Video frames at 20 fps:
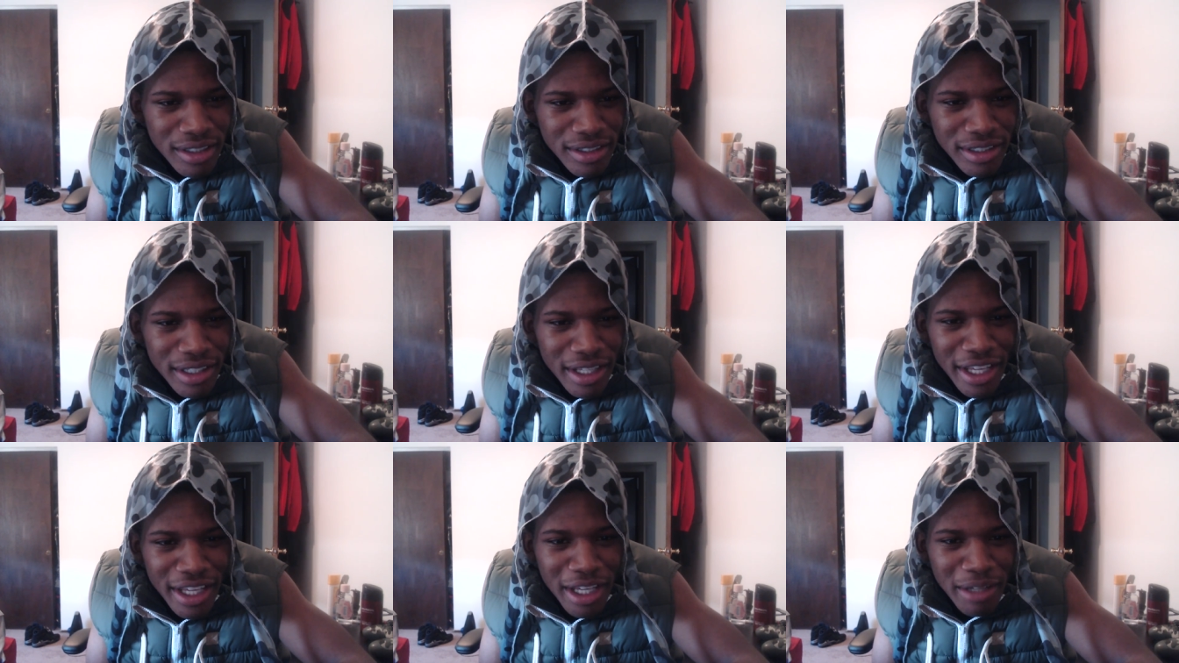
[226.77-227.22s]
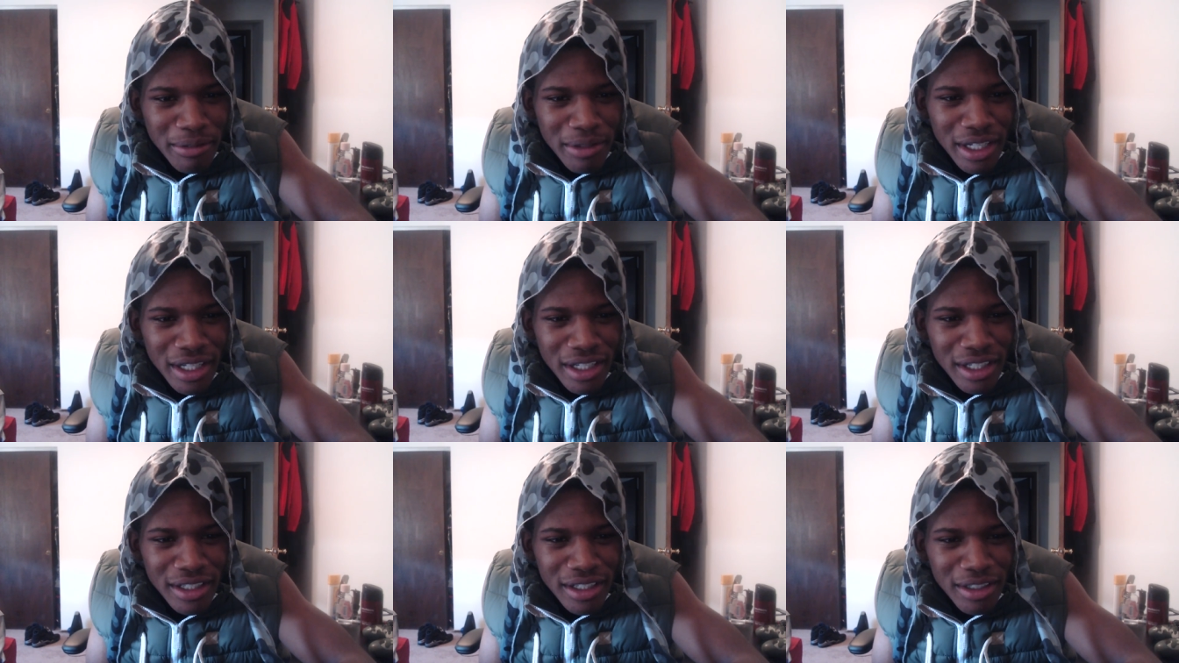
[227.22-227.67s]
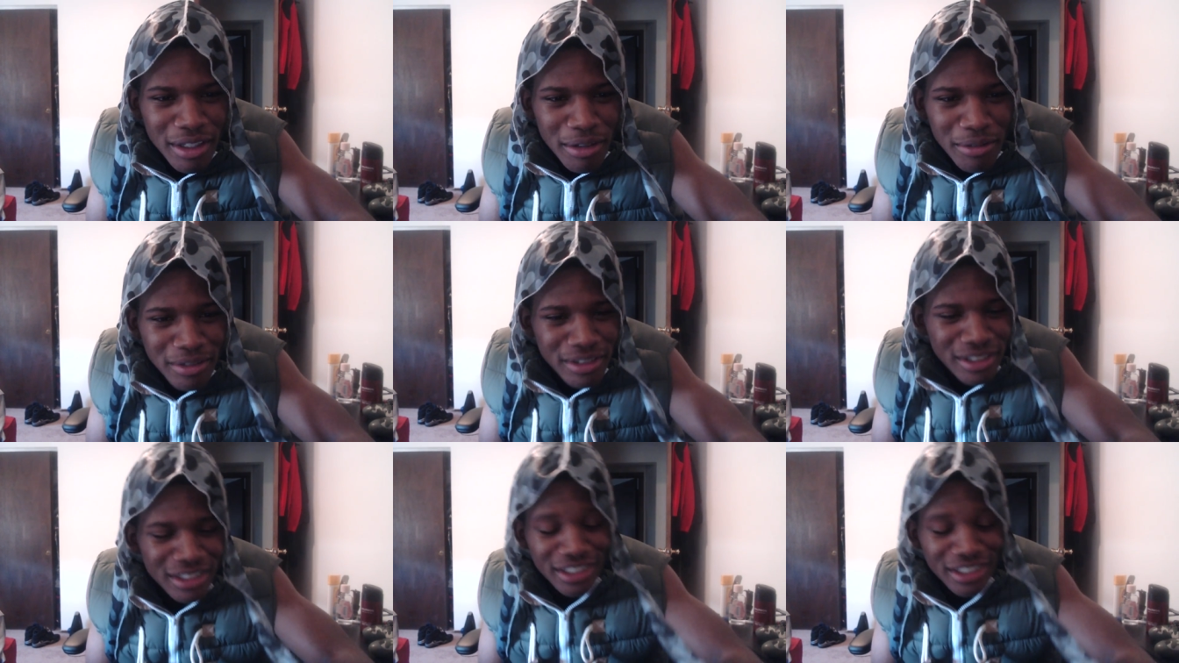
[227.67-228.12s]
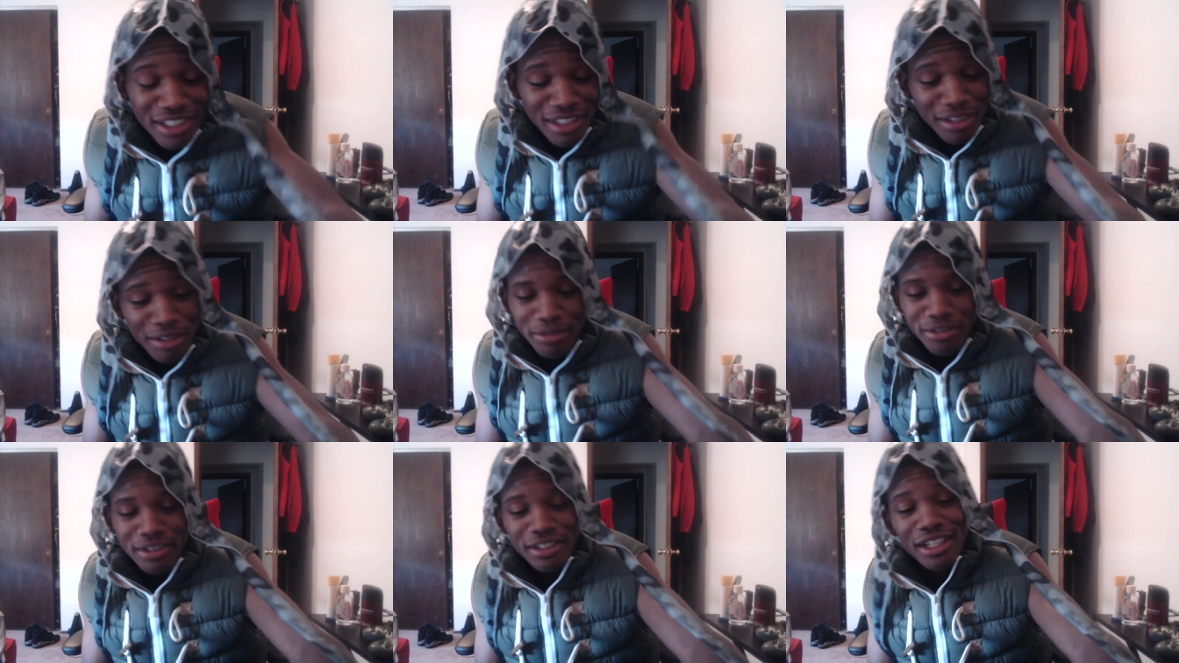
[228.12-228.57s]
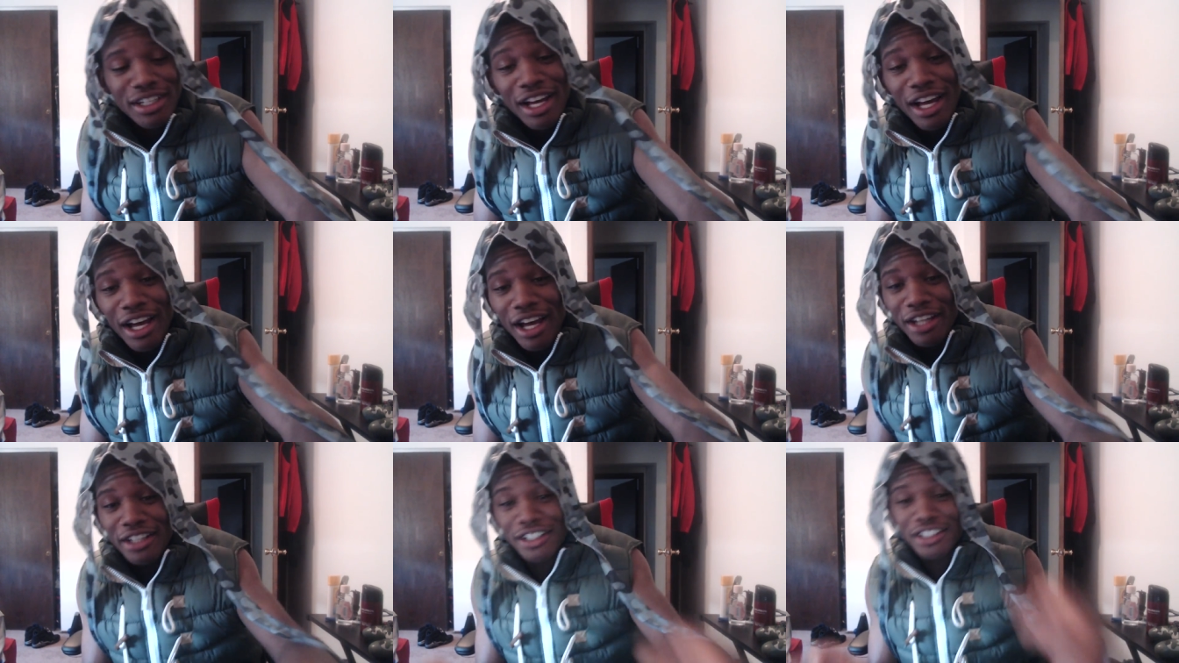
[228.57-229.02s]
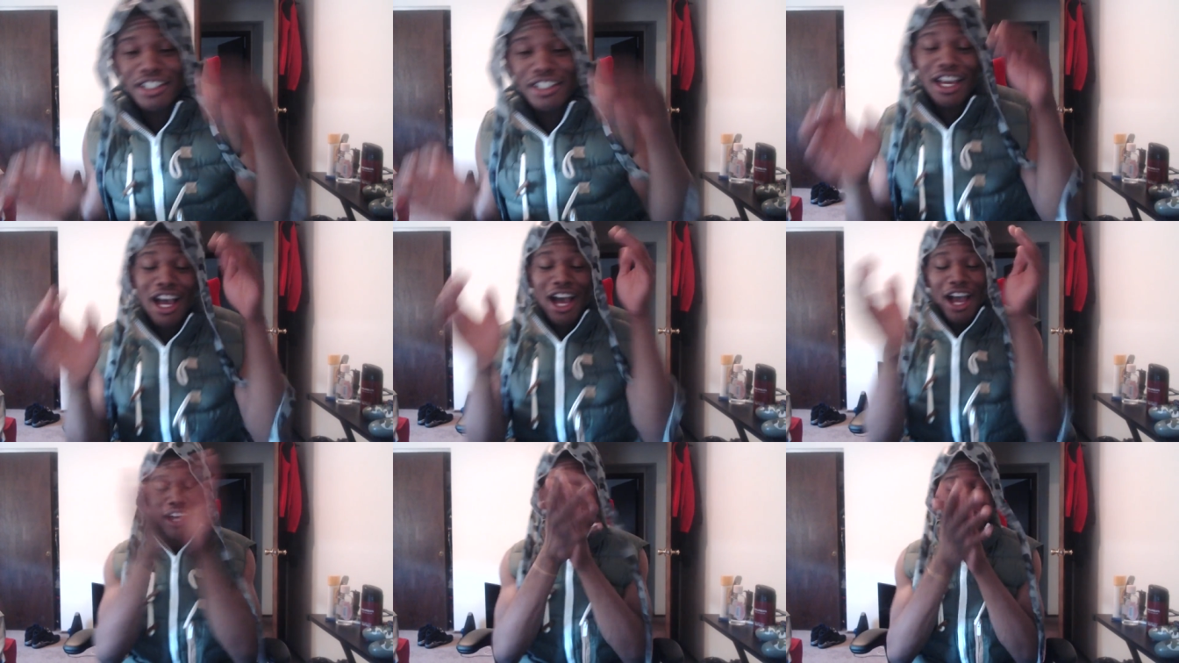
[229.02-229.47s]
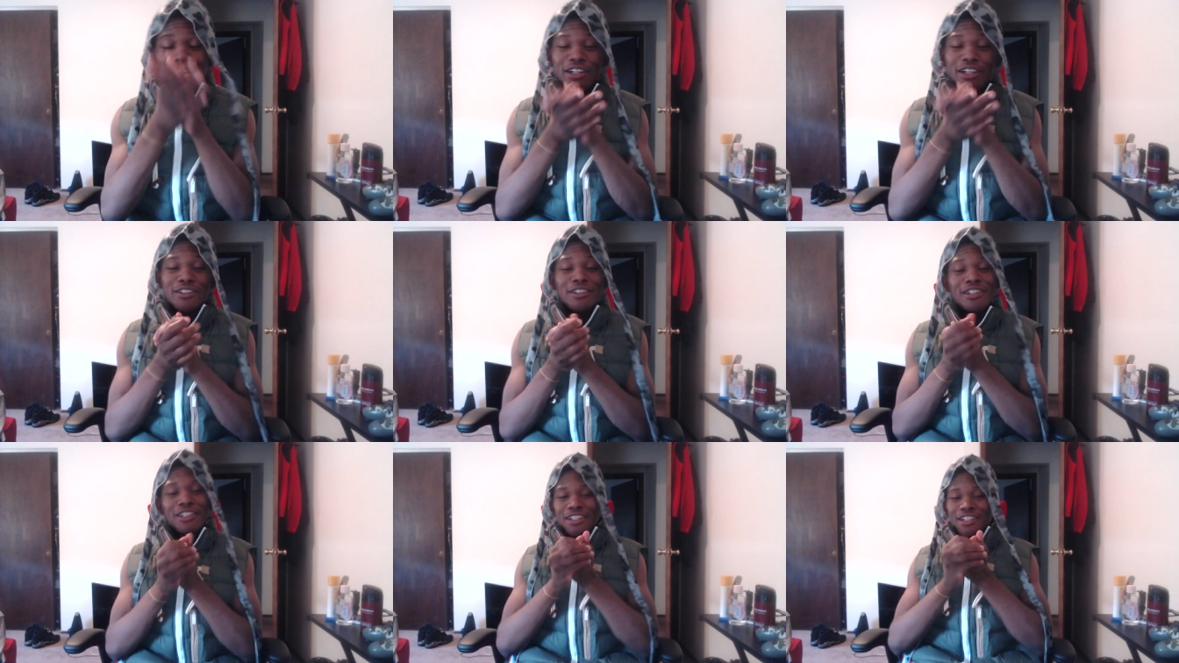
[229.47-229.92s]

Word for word: Damn it, Golly. All right, look.